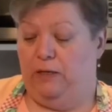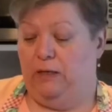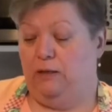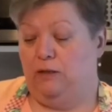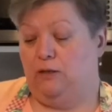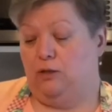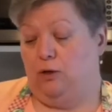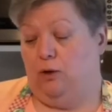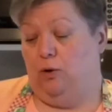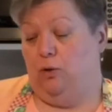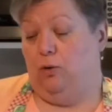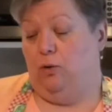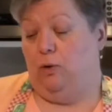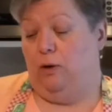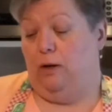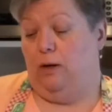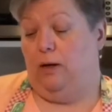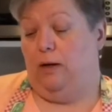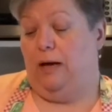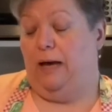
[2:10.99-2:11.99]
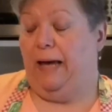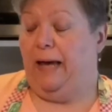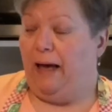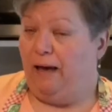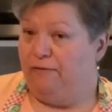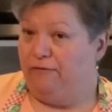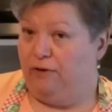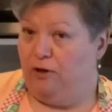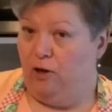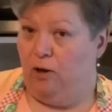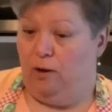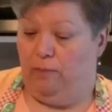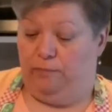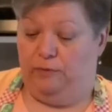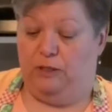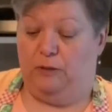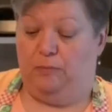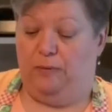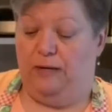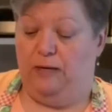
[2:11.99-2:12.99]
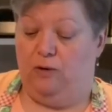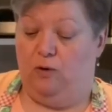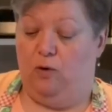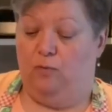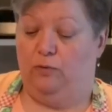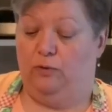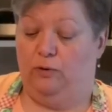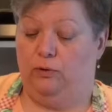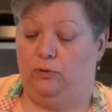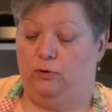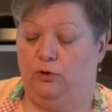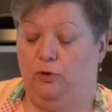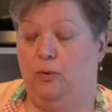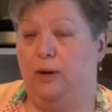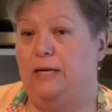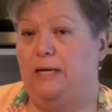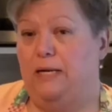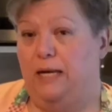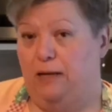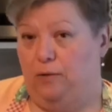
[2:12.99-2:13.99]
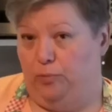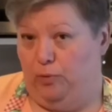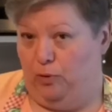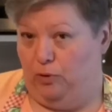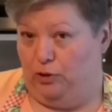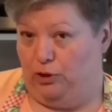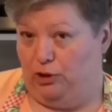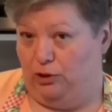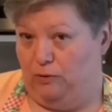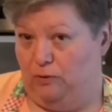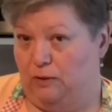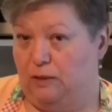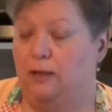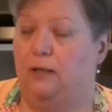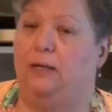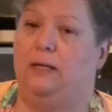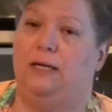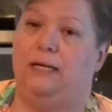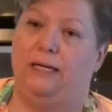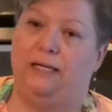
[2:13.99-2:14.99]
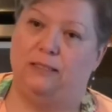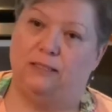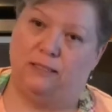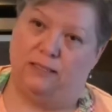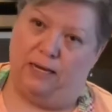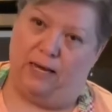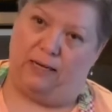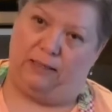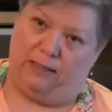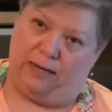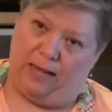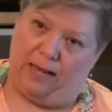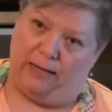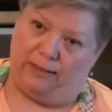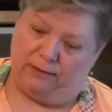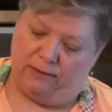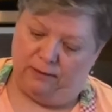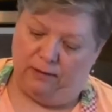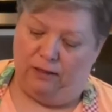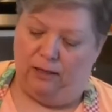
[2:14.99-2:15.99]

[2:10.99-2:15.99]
So a 1/2 cup spread over 28 portions is not a lot.